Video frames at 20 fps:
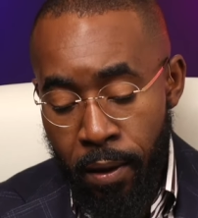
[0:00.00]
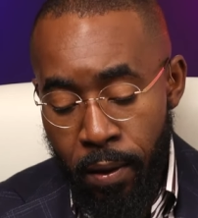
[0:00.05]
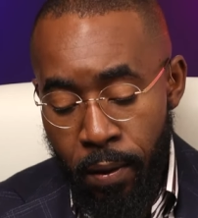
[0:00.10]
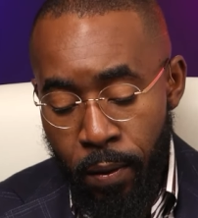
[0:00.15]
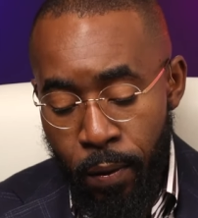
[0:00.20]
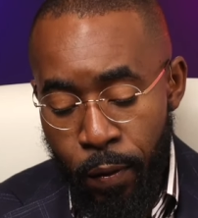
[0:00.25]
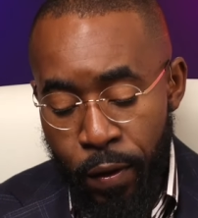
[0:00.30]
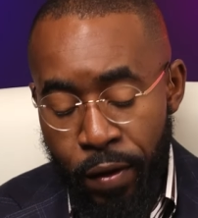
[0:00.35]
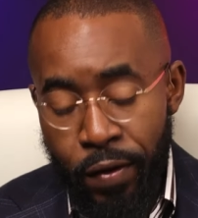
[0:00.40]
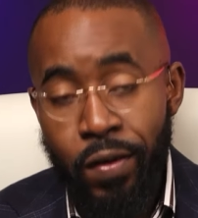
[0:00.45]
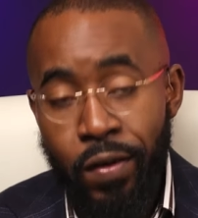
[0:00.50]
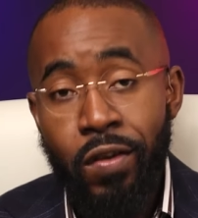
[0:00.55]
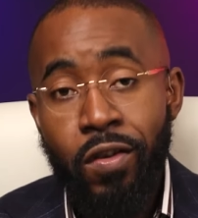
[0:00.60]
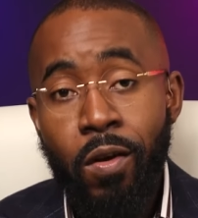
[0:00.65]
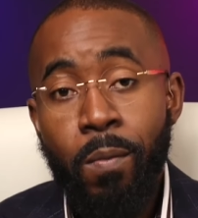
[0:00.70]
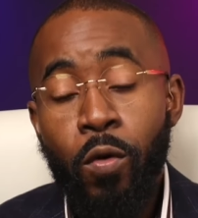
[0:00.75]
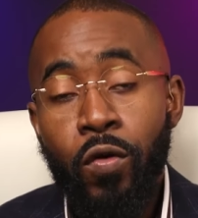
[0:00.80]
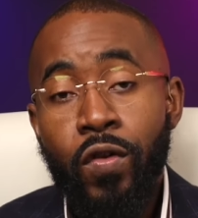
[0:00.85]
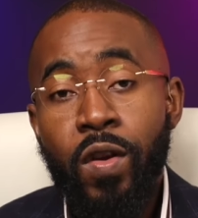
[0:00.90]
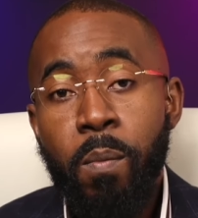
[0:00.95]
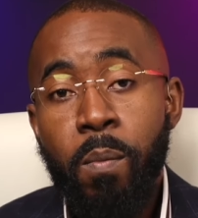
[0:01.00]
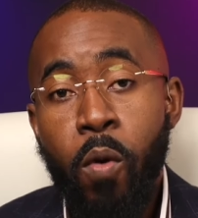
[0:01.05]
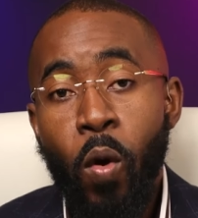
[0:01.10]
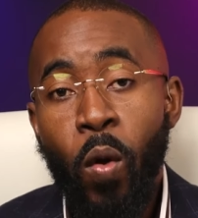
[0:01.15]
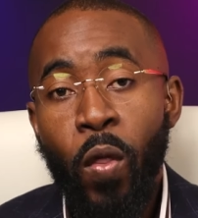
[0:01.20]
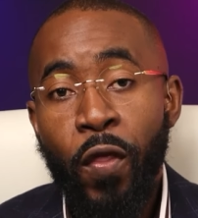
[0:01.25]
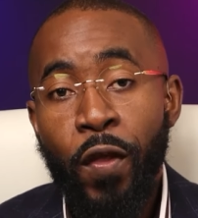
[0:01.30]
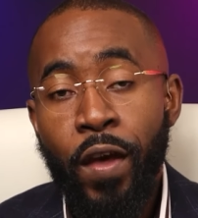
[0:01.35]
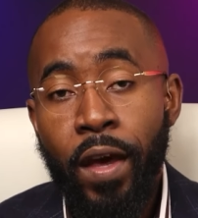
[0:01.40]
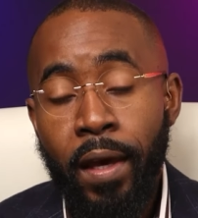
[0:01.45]
This is the most important
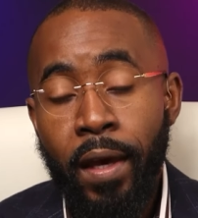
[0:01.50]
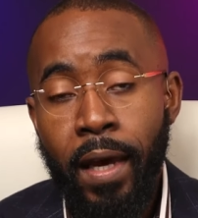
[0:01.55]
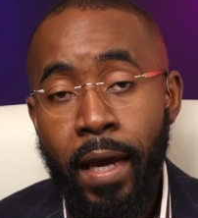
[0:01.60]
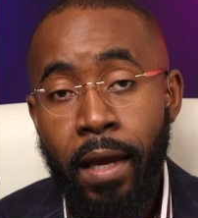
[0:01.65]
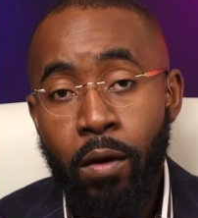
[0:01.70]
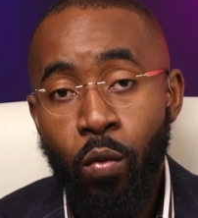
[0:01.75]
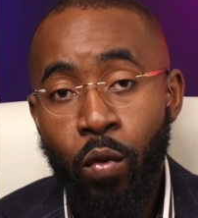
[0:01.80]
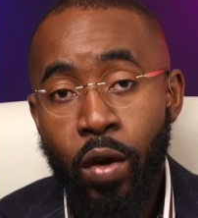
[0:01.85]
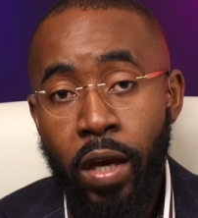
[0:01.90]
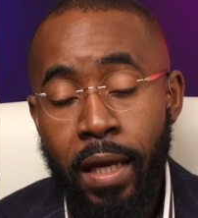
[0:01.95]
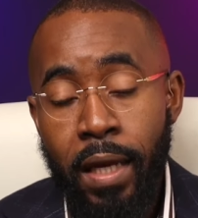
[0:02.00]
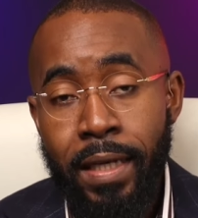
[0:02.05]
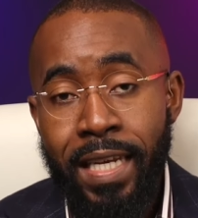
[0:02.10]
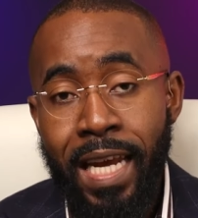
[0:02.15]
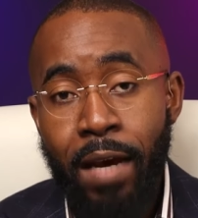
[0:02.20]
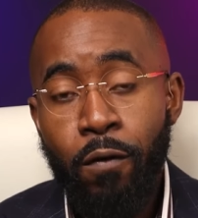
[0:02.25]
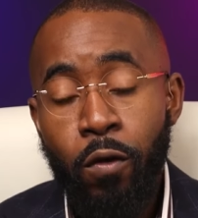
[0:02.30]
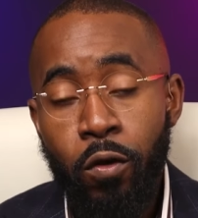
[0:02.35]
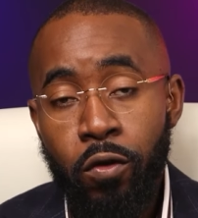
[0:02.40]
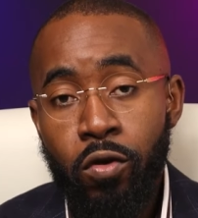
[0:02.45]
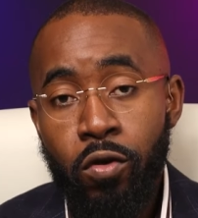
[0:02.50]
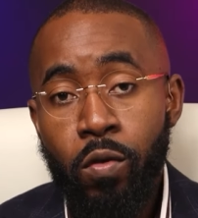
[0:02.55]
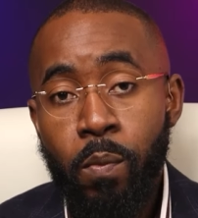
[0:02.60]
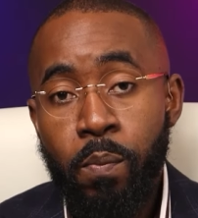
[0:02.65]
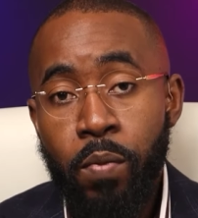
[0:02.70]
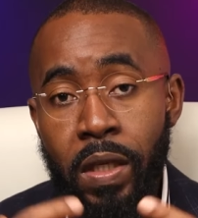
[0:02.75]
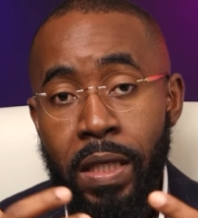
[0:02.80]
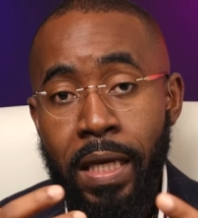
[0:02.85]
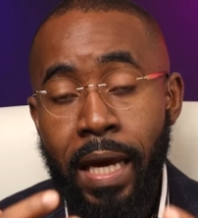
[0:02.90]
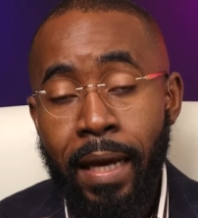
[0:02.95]
thing, and we endeavor to
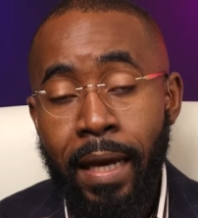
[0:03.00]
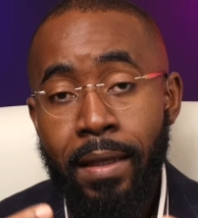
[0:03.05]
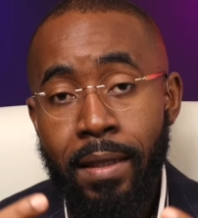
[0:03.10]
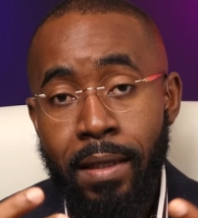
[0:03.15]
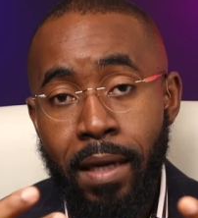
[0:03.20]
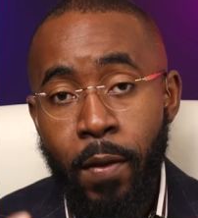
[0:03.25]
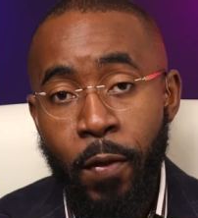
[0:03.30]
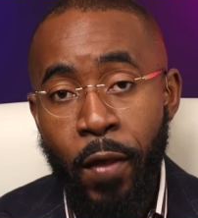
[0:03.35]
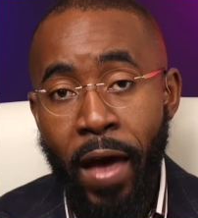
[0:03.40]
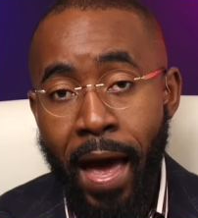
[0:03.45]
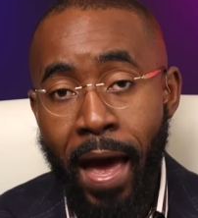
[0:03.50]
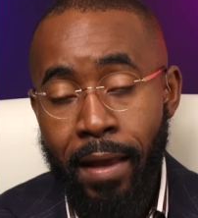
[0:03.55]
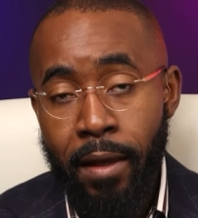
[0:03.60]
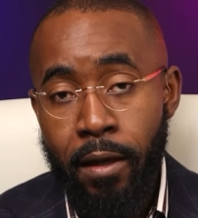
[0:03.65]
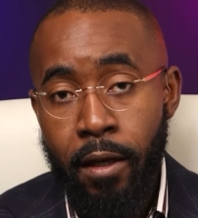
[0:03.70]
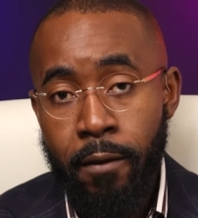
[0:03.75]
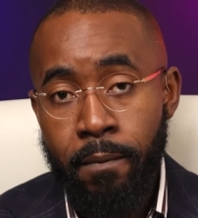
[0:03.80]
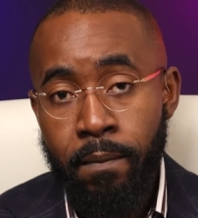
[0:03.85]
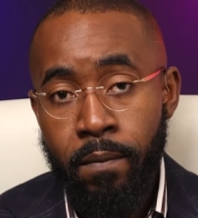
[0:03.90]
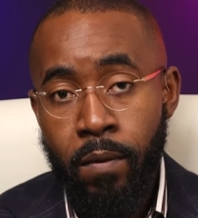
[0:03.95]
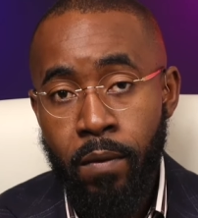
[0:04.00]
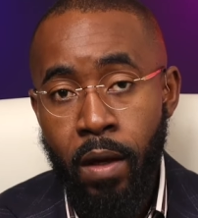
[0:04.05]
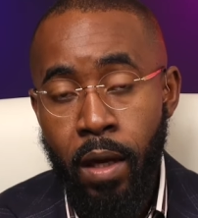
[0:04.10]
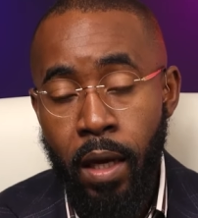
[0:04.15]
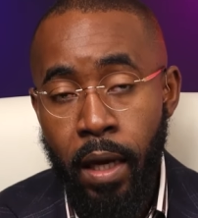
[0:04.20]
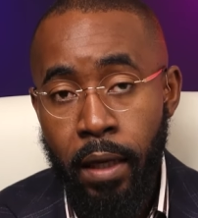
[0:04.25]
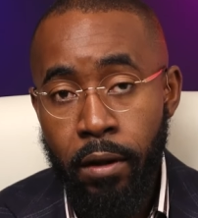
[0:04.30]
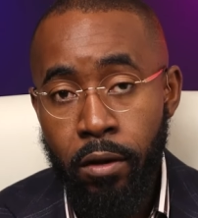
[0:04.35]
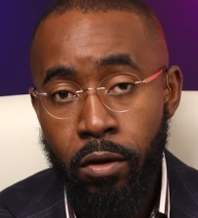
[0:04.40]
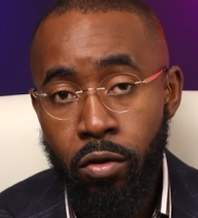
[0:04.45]
protect that
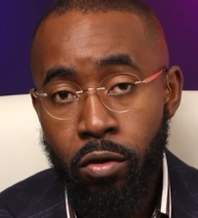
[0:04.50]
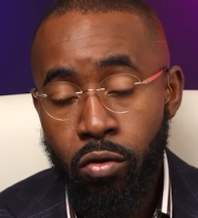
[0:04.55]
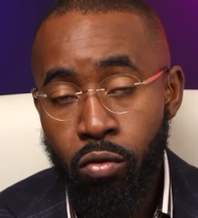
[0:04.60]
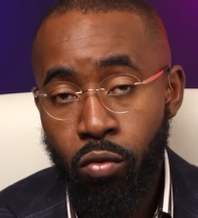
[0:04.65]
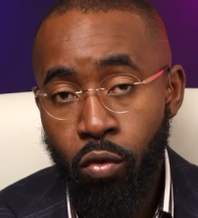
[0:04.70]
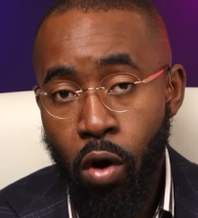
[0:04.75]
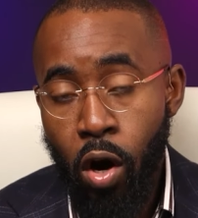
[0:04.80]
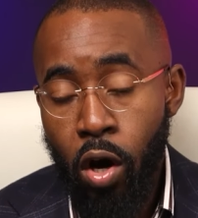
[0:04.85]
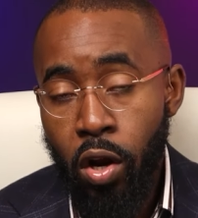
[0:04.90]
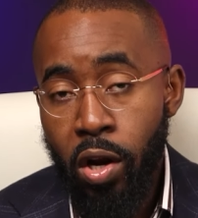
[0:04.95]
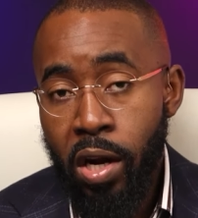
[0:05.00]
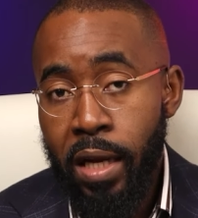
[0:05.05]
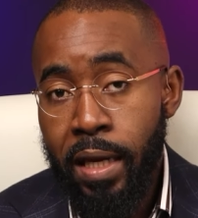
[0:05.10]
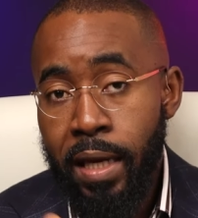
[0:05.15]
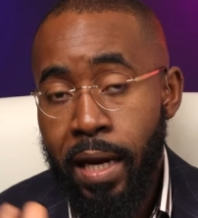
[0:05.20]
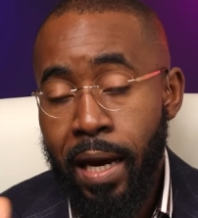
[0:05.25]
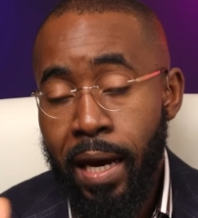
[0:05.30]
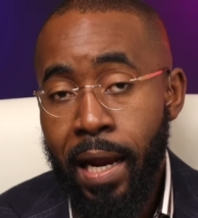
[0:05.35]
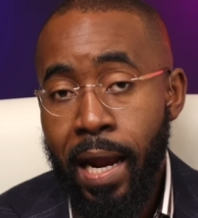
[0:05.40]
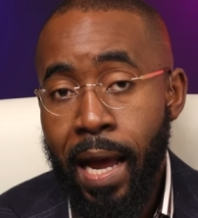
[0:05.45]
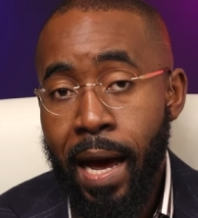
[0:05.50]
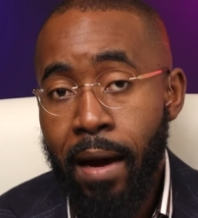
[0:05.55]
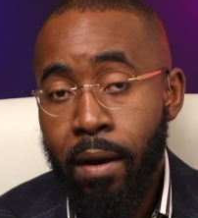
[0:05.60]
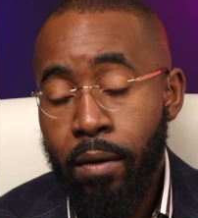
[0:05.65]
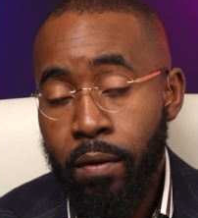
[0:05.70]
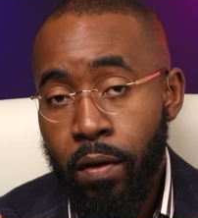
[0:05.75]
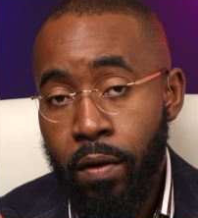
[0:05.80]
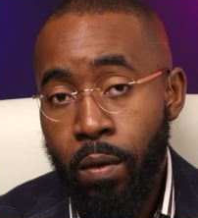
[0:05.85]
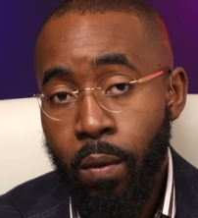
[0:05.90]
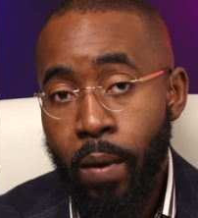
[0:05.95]
and to only allow
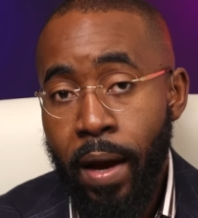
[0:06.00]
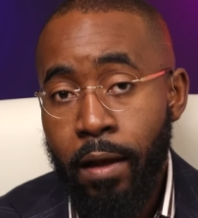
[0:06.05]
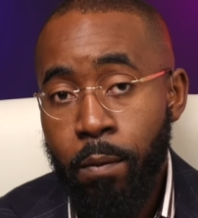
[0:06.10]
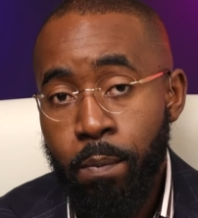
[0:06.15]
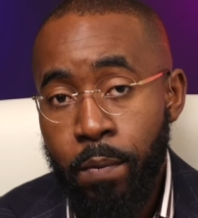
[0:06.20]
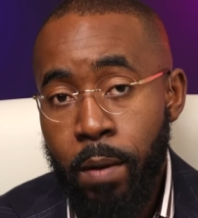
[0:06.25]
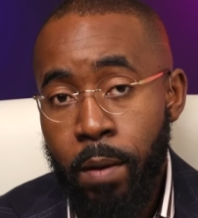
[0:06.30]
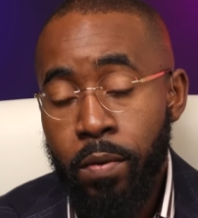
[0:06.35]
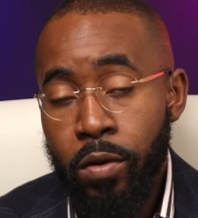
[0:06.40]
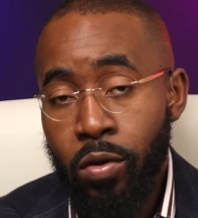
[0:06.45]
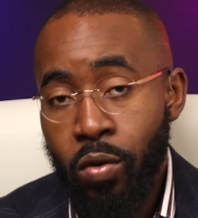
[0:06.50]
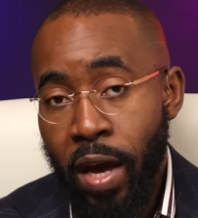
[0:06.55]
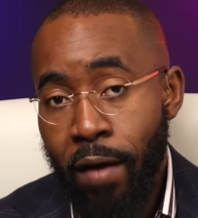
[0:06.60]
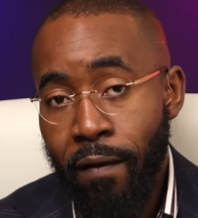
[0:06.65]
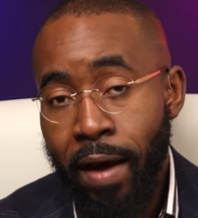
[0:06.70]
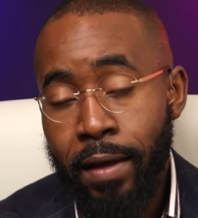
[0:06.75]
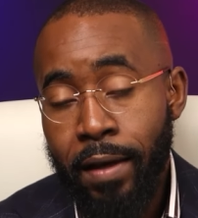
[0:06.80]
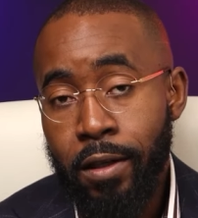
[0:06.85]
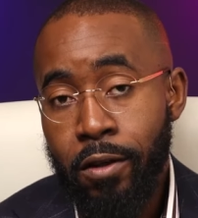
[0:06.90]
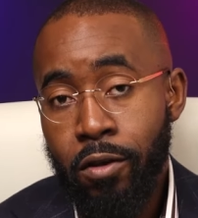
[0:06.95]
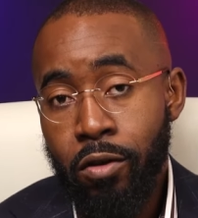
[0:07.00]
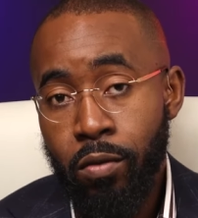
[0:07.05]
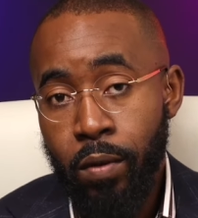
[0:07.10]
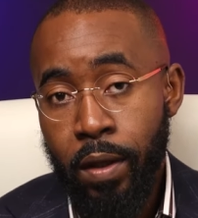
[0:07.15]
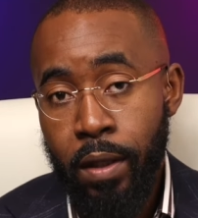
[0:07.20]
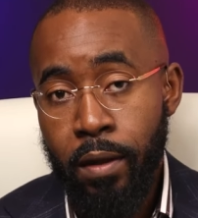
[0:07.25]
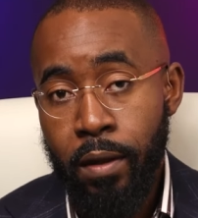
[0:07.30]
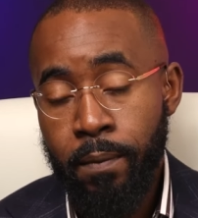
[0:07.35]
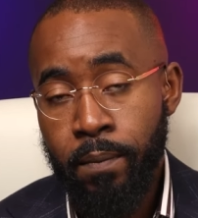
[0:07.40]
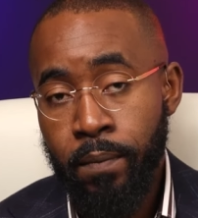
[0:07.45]
the right people to have access to it.